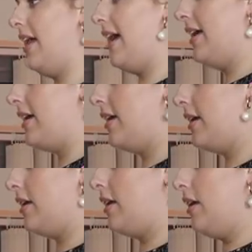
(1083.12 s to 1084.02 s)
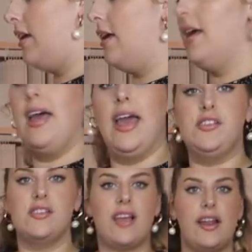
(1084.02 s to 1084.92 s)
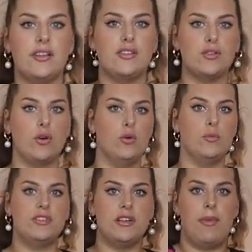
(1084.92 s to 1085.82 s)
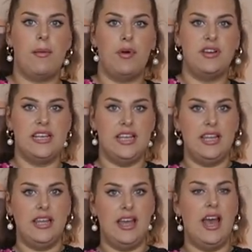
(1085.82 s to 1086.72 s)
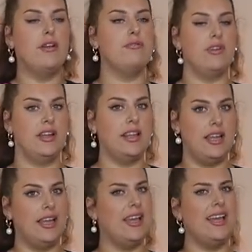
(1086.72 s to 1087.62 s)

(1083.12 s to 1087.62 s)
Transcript: like it just kind of sculpts to my body. And really